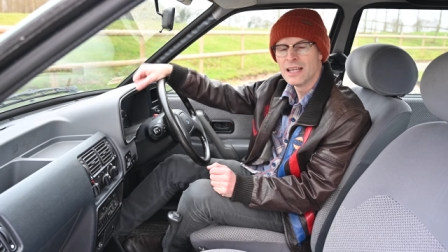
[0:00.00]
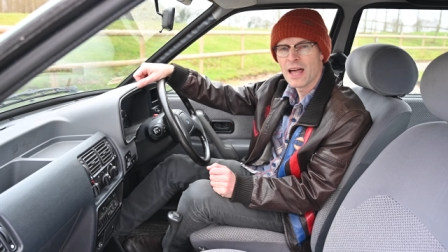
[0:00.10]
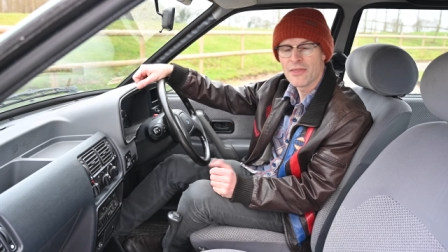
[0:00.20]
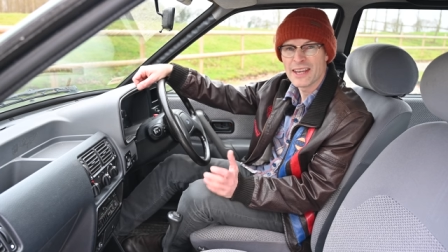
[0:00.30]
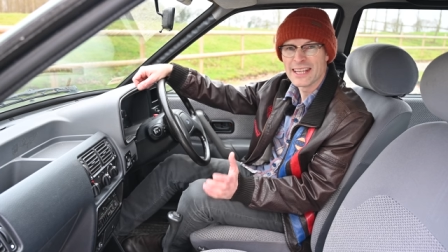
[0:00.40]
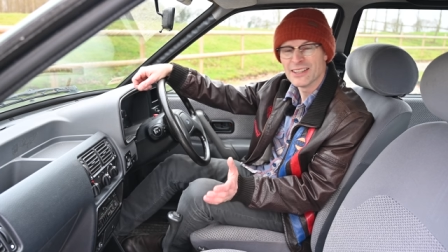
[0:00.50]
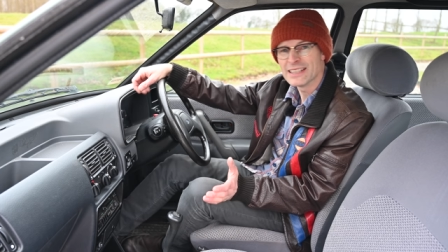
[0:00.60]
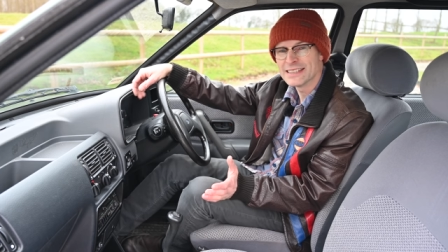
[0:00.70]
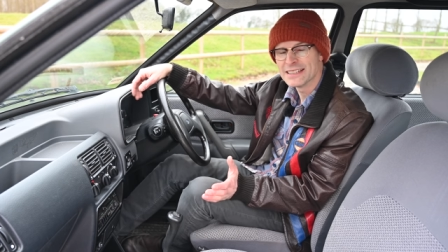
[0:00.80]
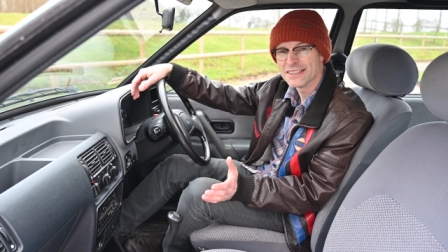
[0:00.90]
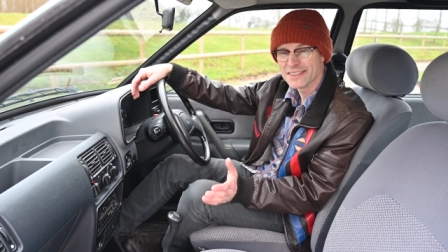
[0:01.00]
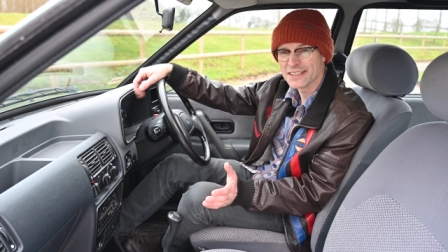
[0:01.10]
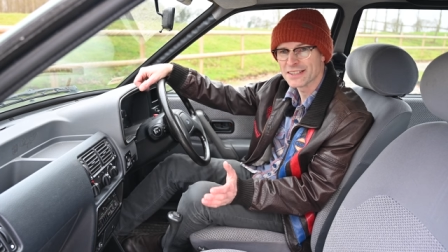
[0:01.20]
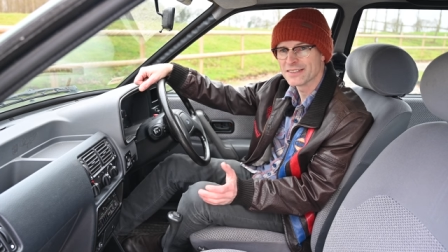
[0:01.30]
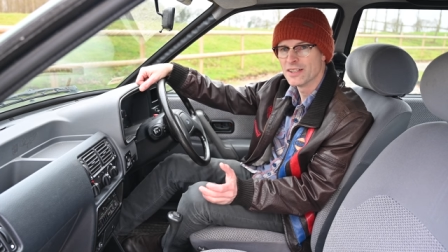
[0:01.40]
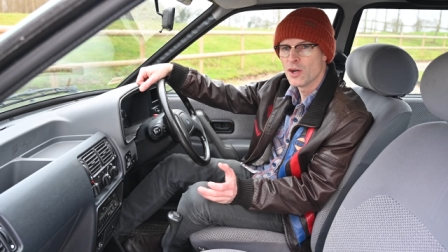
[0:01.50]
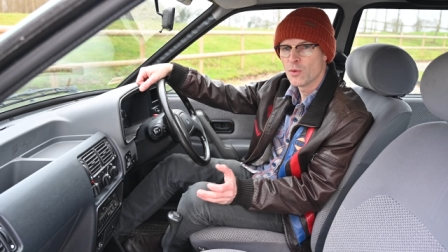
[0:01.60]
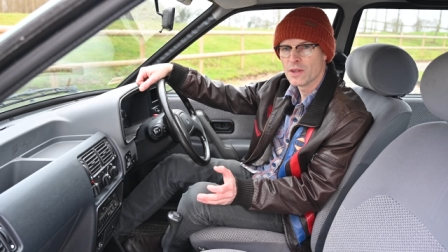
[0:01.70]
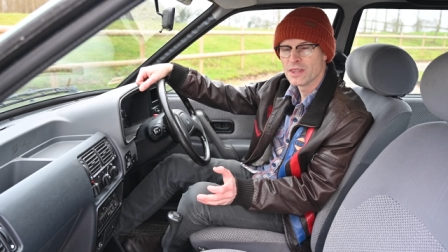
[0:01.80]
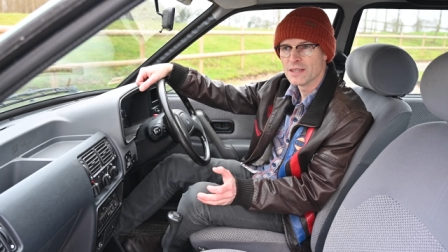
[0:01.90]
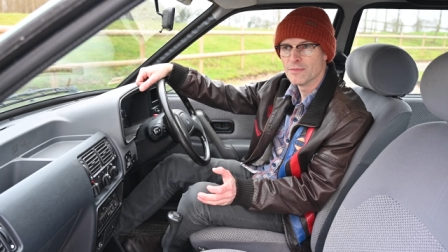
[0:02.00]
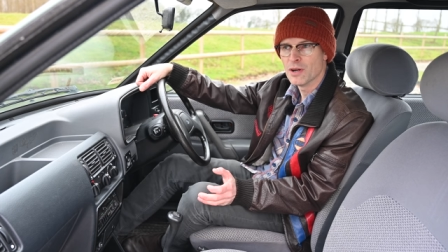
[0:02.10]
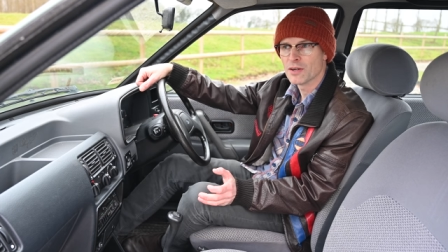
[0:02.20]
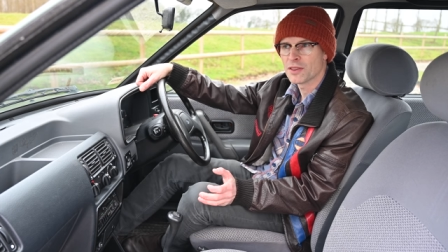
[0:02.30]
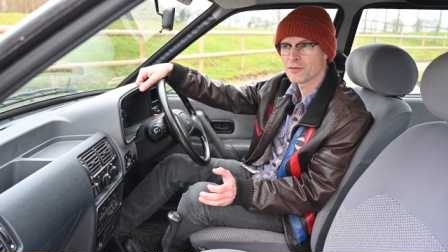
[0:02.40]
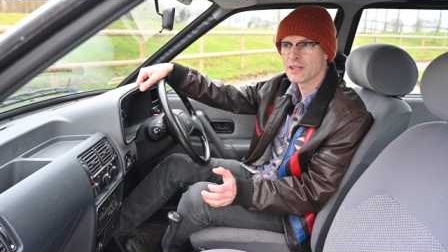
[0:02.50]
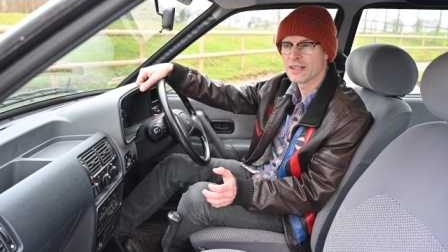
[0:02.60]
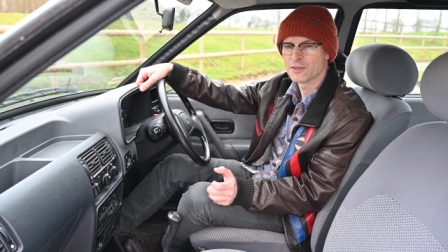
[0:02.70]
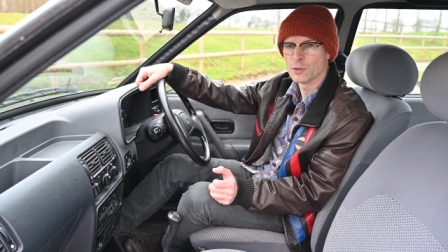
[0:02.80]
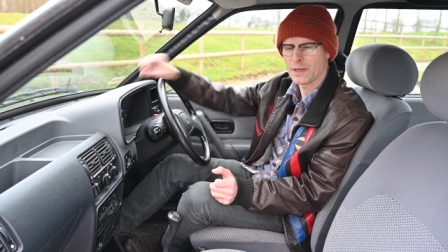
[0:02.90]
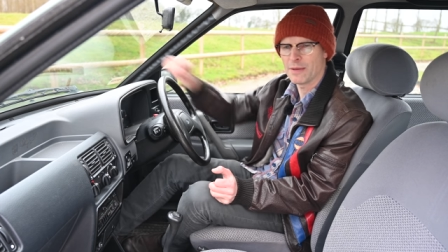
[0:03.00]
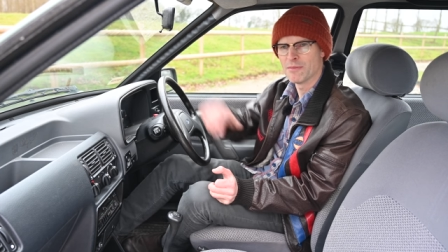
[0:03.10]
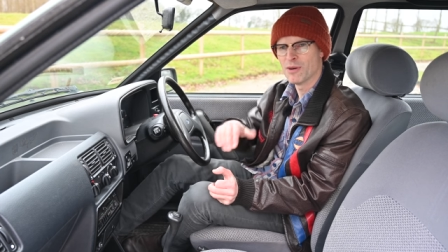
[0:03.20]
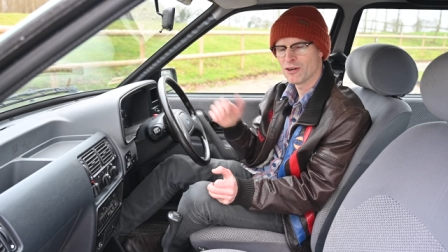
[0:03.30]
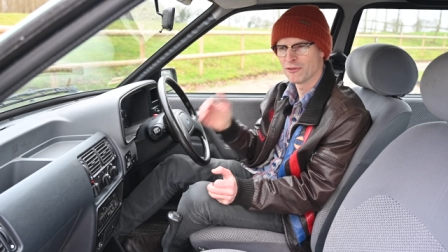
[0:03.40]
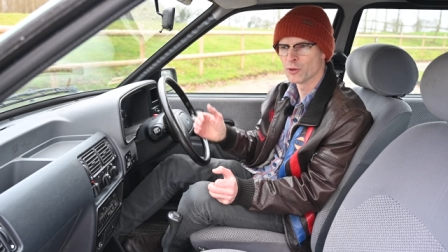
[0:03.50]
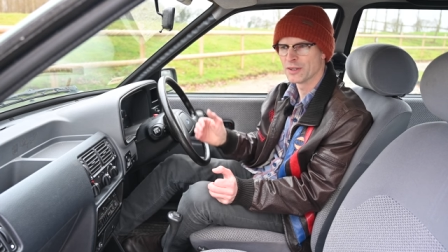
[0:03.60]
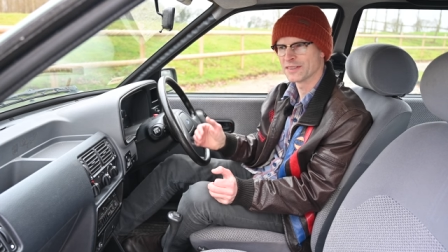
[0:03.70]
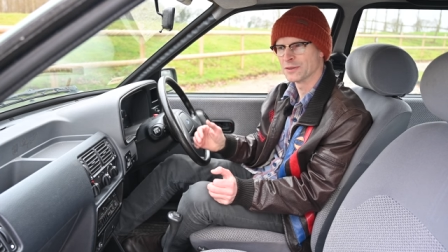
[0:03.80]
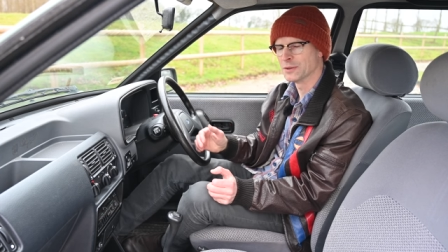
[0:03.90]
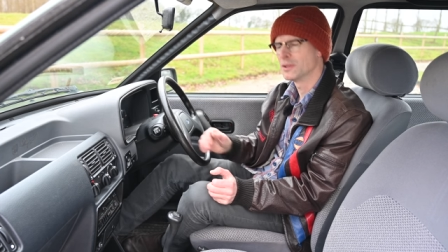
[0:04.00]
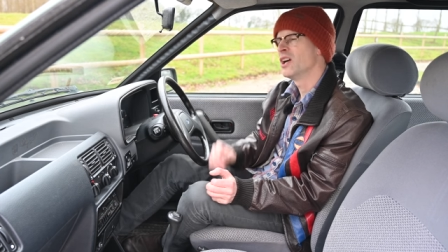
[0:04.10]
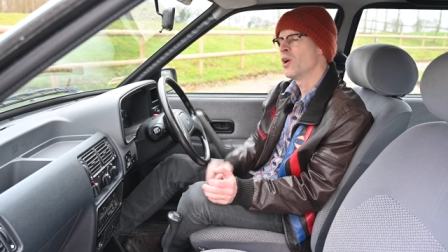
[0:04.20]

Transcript: And then in 1986, when the Mark III Escort became the Mark IV Escort,